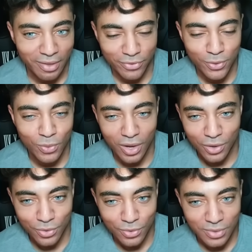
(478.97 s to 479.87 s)
if you
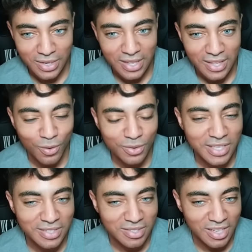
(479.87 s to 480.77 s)
own all
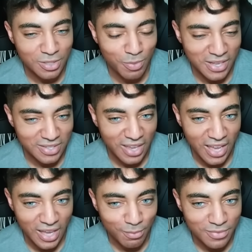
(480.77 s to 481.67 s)
these disc based
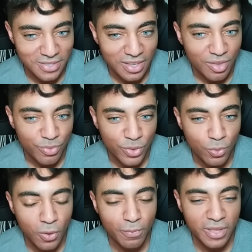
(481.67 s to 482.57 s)
games, you
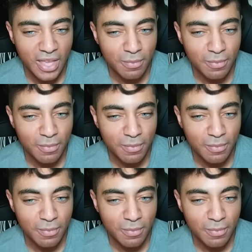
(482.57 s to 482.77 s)
won't be